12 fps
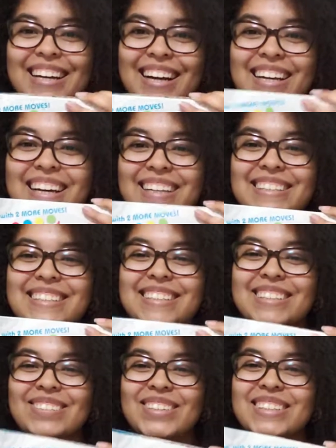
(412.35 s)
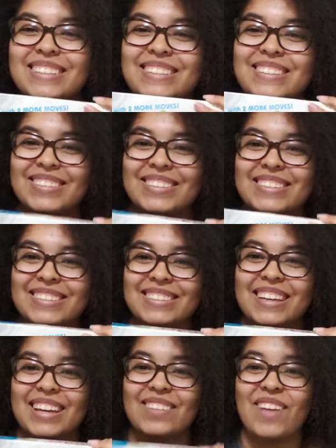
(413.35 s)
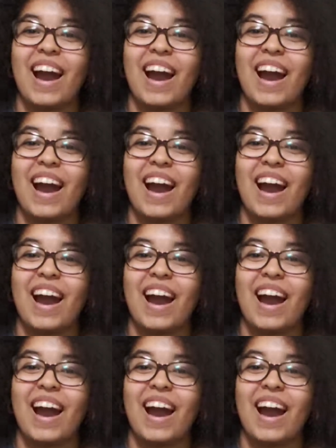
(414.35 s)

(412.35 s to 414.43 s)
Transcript: got an idea what to do with this game.